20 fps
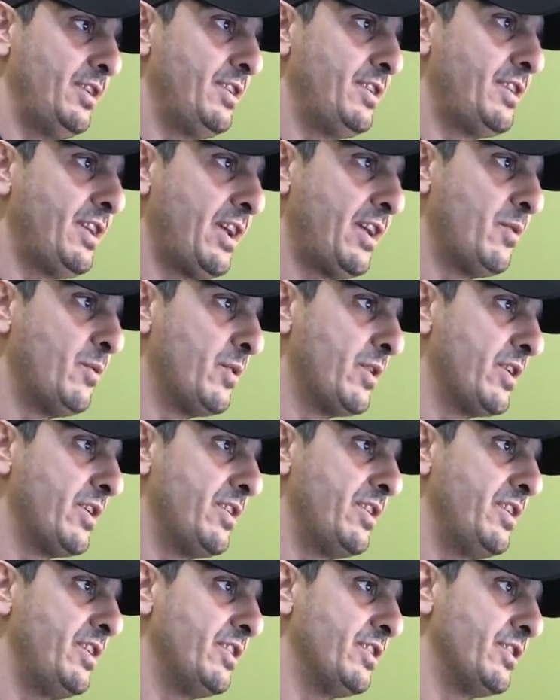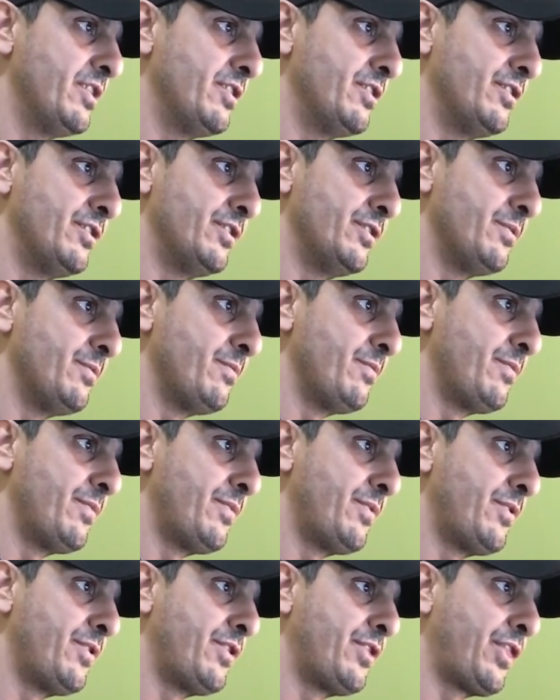damn near
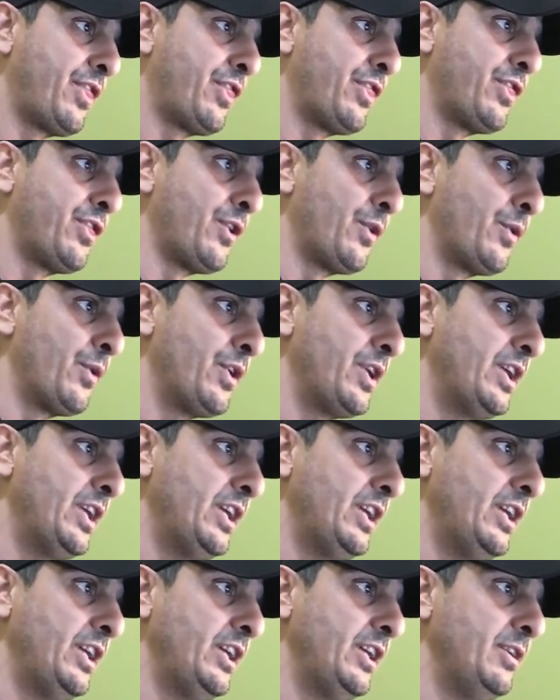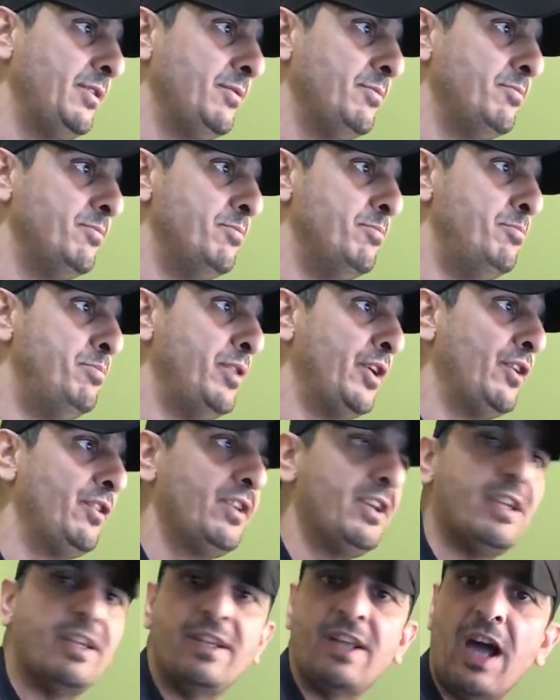$30
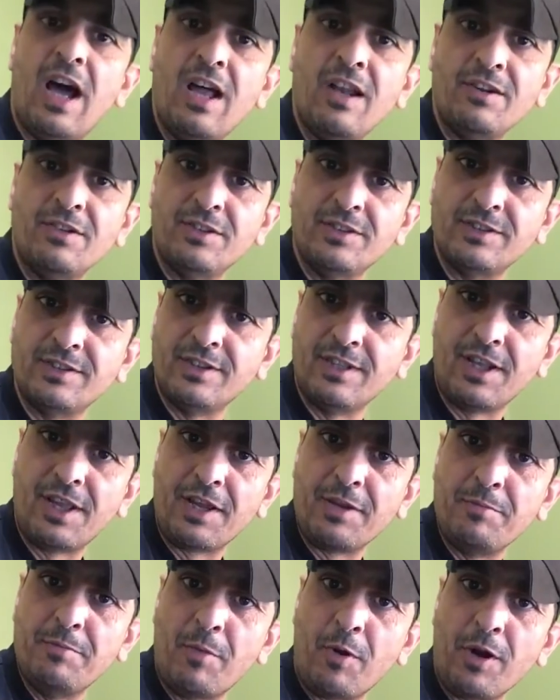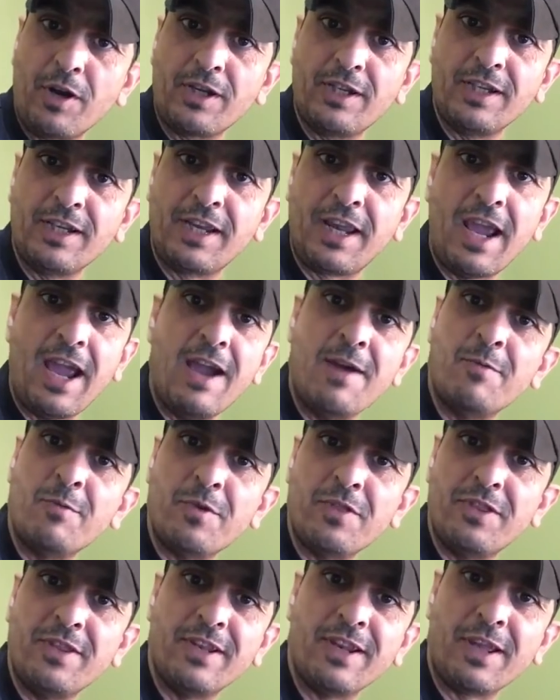billion in like market cap
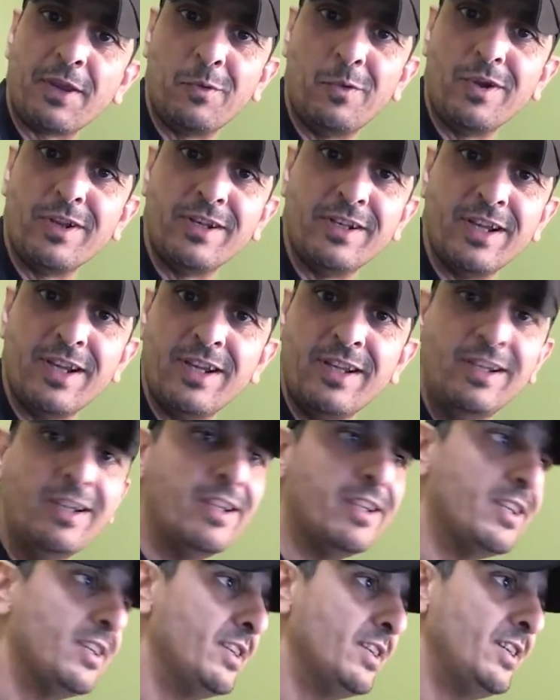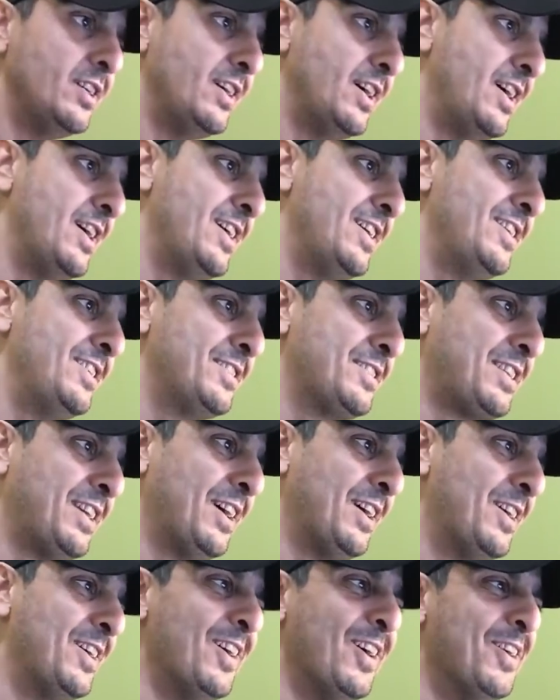within like one night.
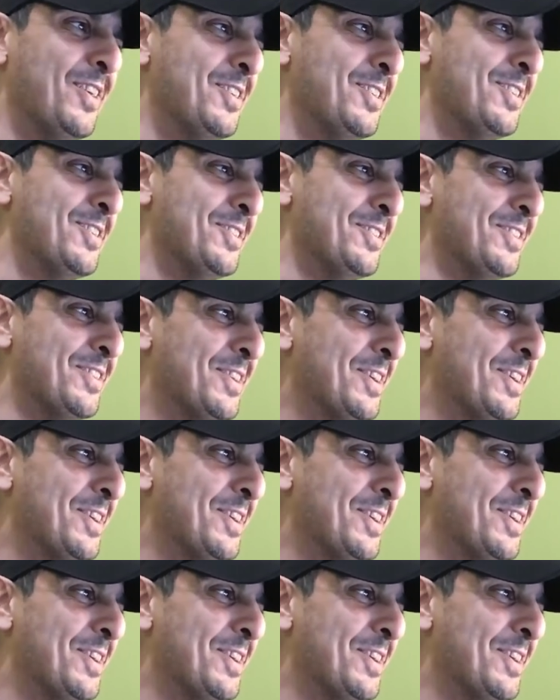So